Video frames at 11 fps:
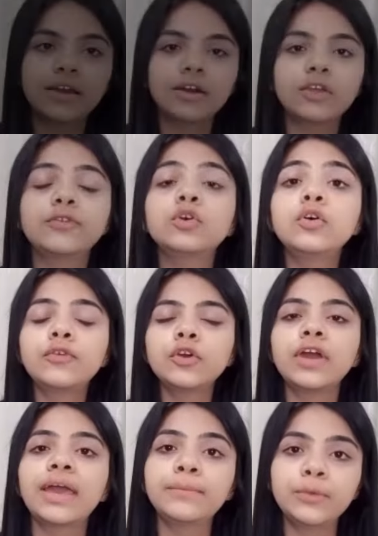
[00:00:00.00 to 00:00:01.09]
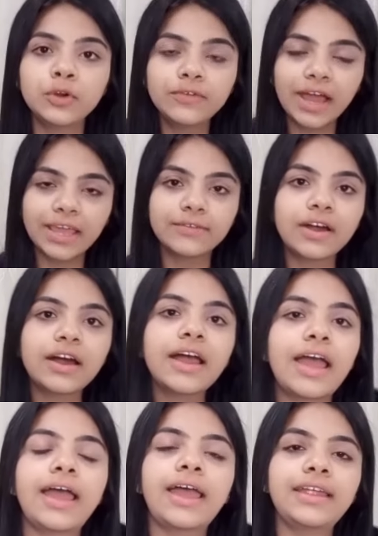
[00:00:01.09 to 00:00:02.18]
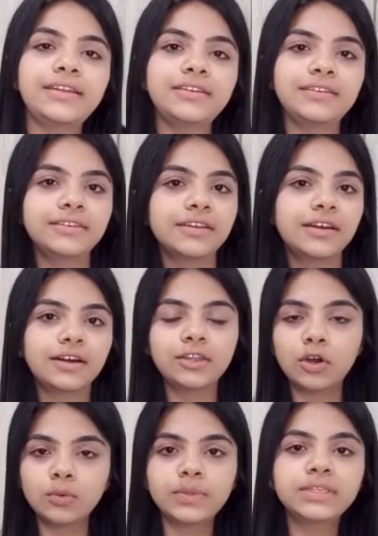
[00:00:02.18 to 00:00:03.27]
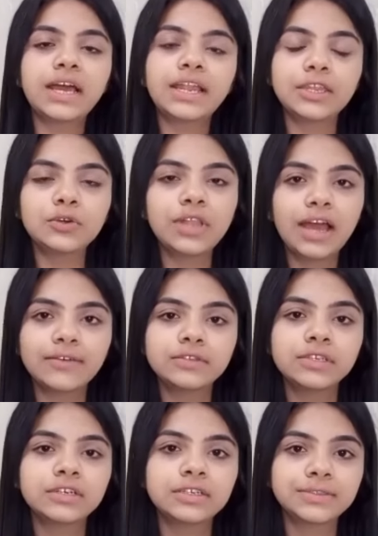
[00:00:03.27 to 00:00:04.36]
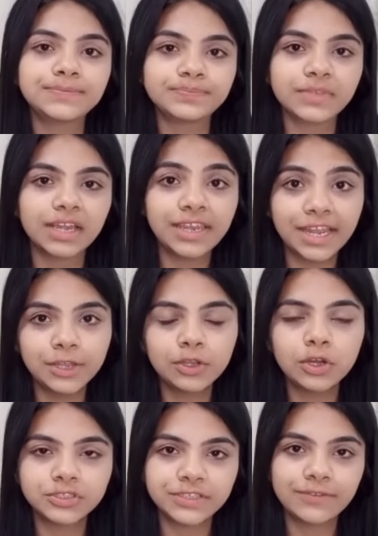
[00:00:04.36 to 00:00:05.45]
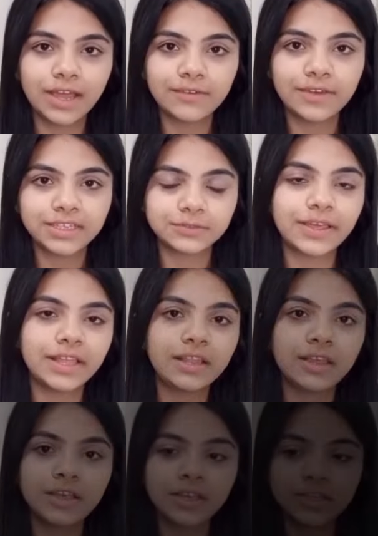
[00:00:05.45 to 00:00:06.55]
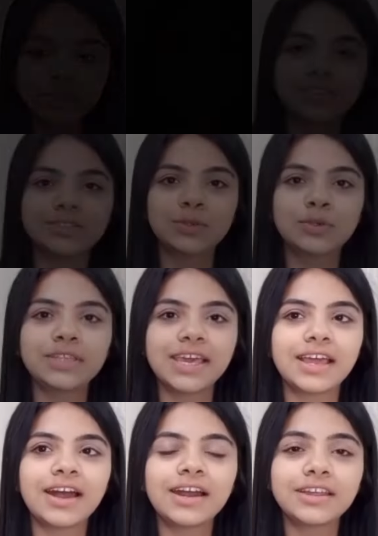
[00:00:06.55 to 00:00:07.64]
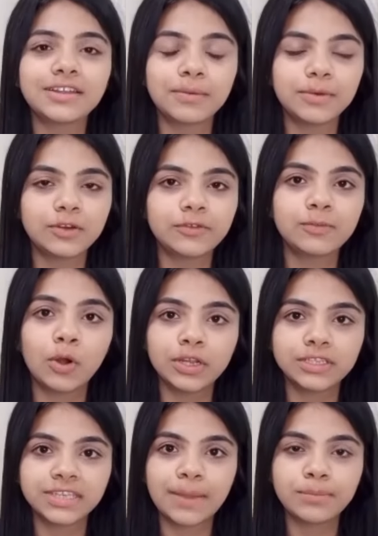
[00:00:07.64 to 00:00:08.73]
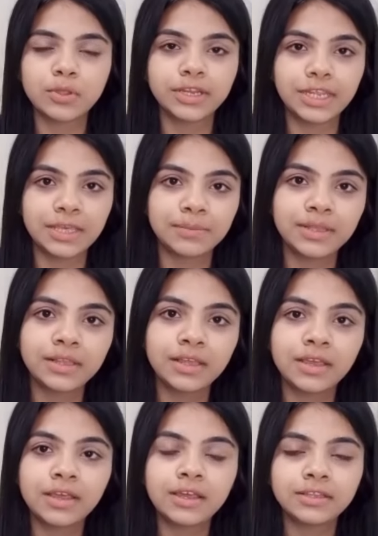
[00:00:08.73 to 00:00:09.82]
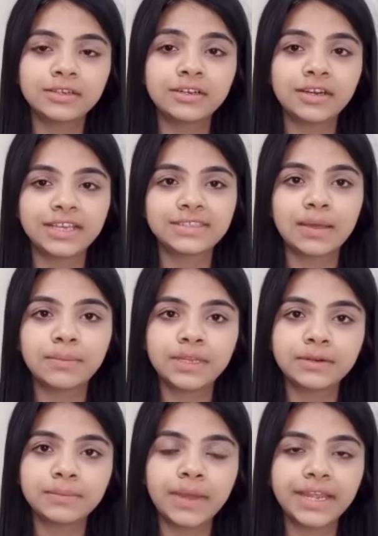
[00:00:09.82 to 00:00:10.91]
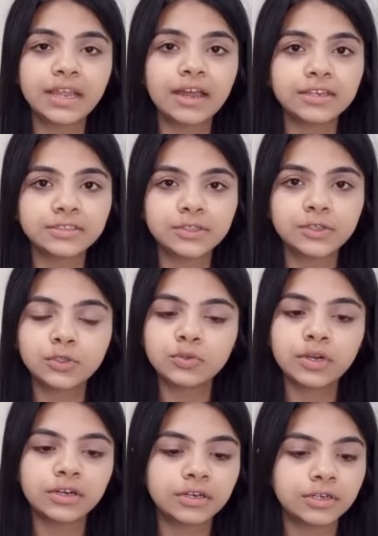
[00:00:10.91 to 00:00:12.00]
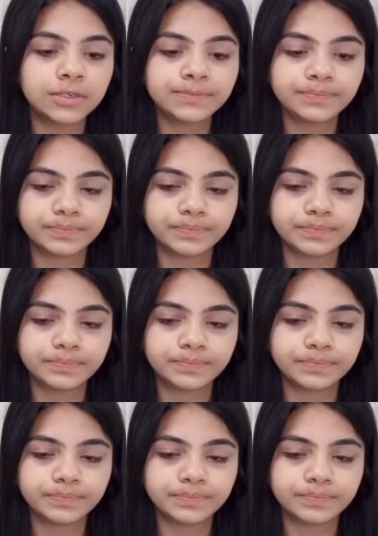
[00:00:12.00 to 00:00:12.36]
you have to go for your embryo Viva, and along with that, you'll have the radiology Viva as well. So there are a number of models kept on the table. The examiner might ask you to